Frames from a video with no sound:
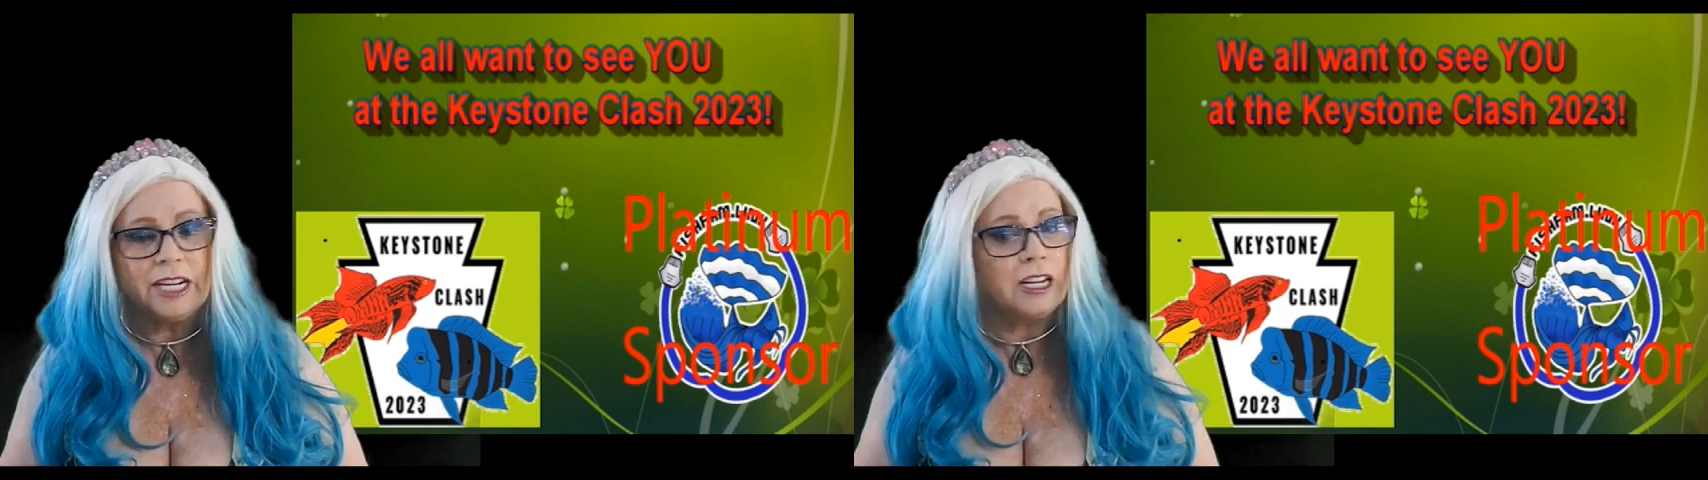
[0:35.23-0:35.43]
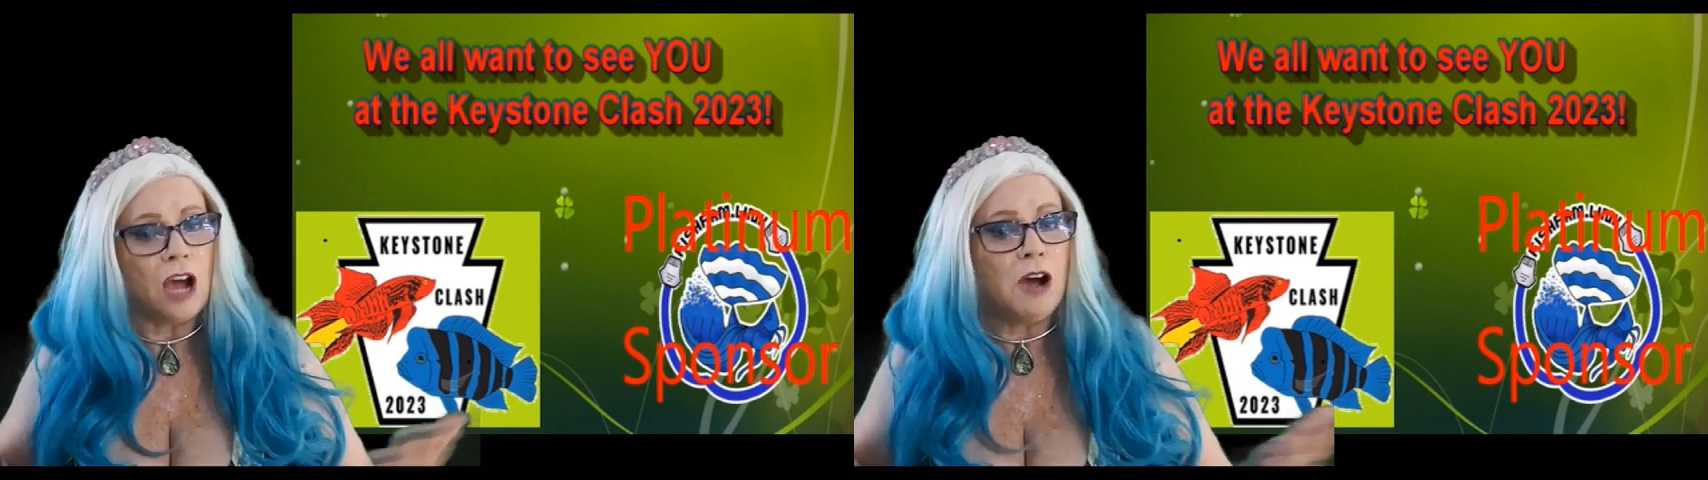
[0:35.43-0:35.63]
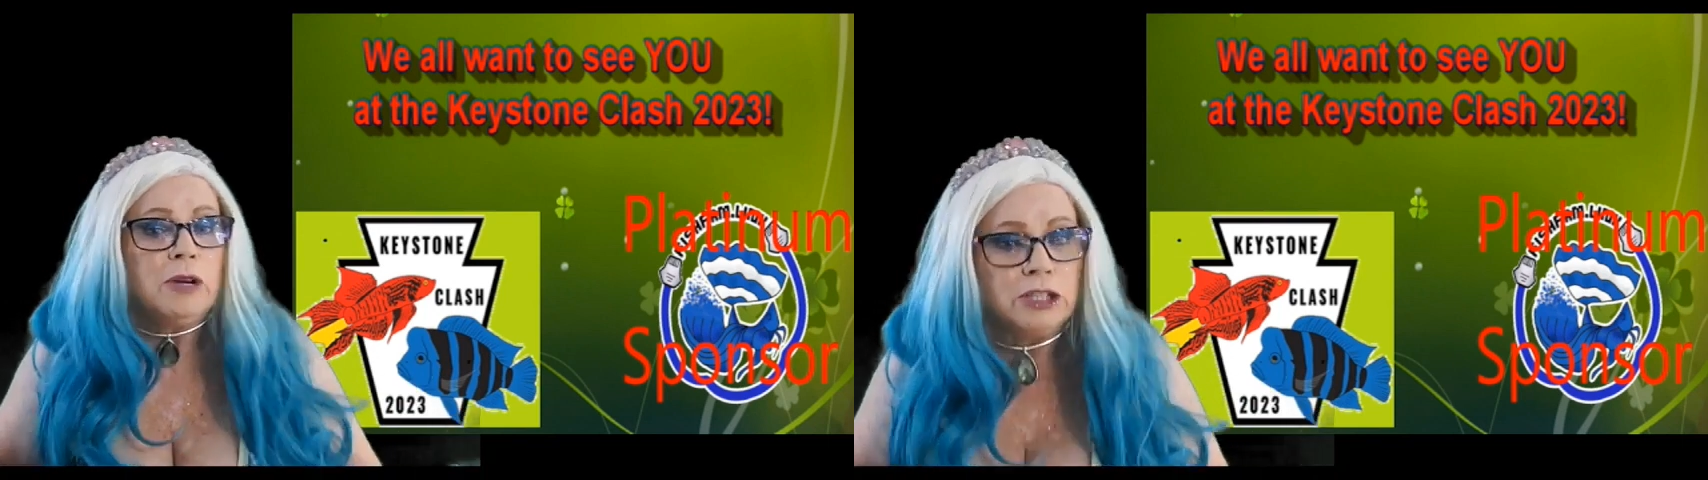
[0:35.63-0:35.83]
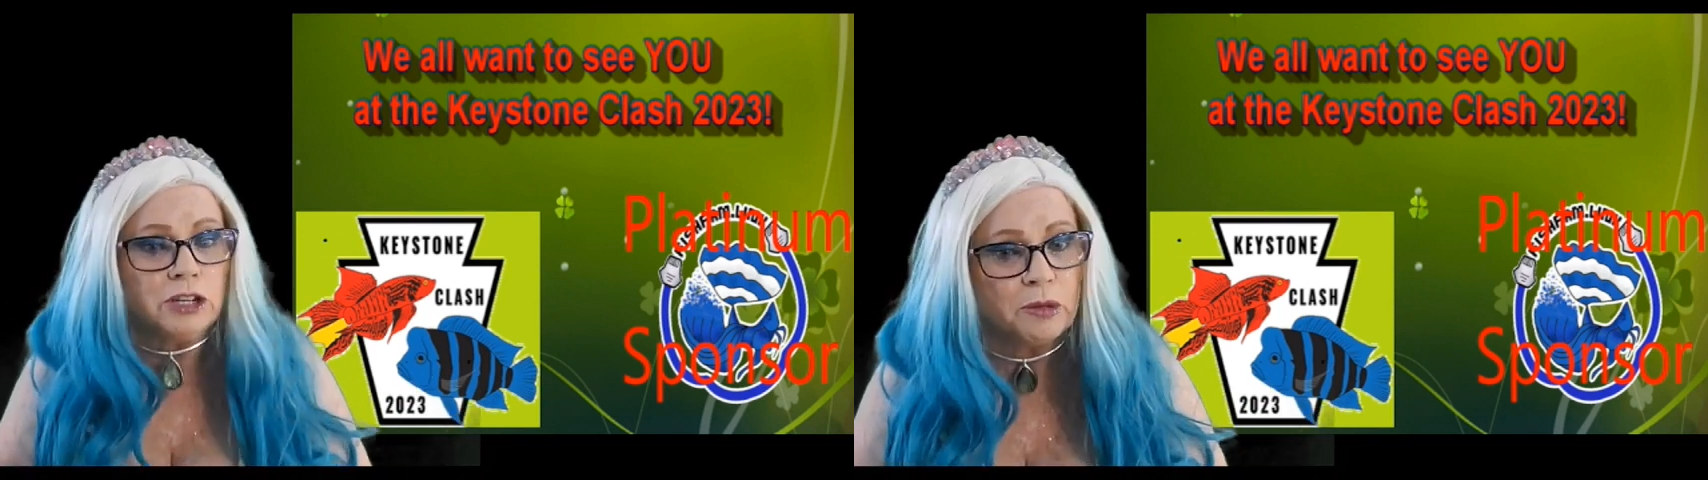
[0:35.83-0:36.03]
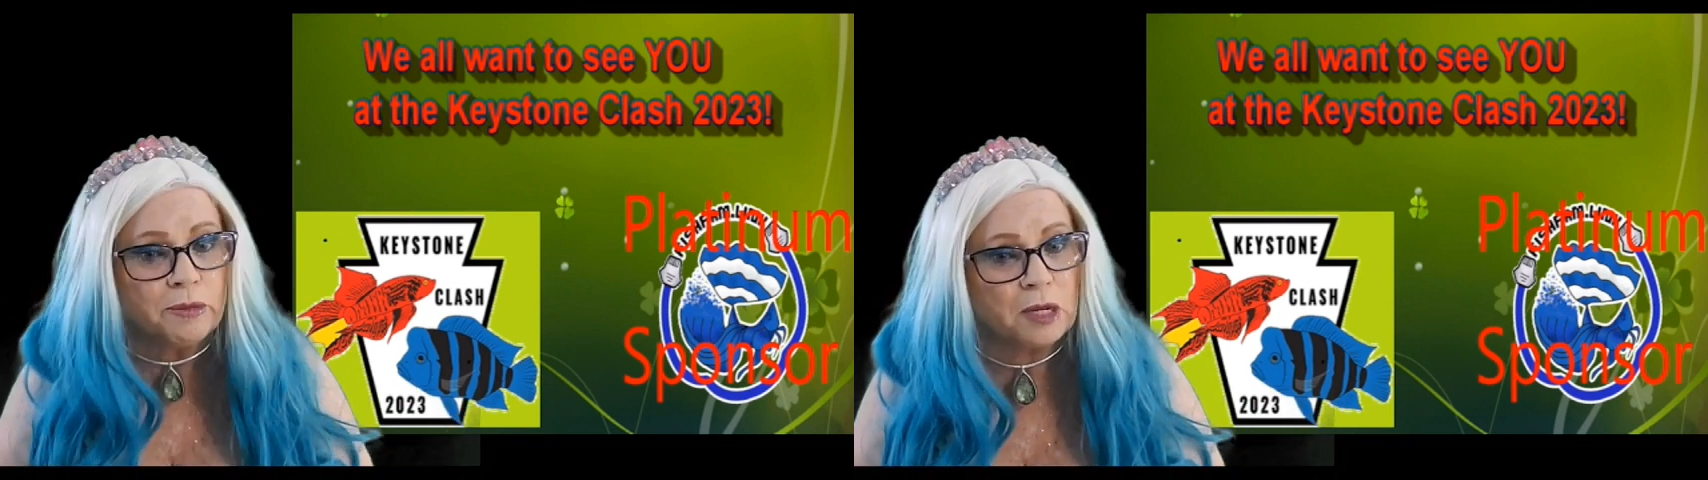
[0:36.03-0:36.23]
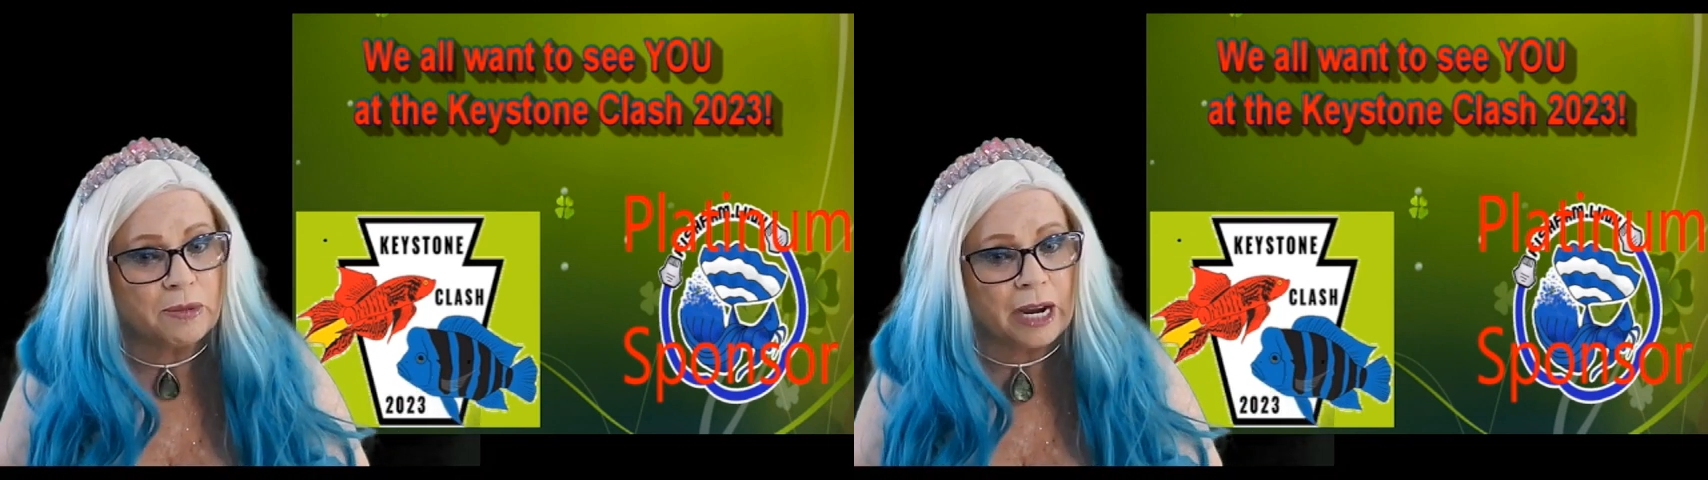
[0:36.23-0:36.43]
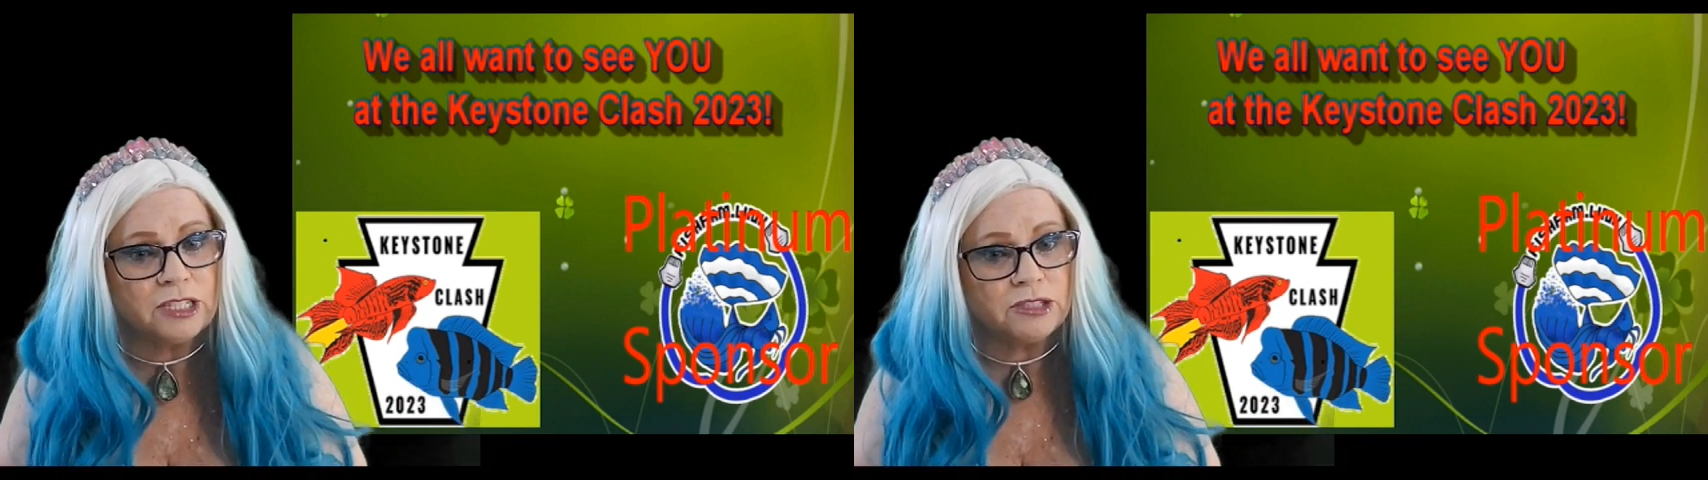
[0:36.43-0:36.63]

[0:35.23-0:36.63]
Oh, and you can be a patron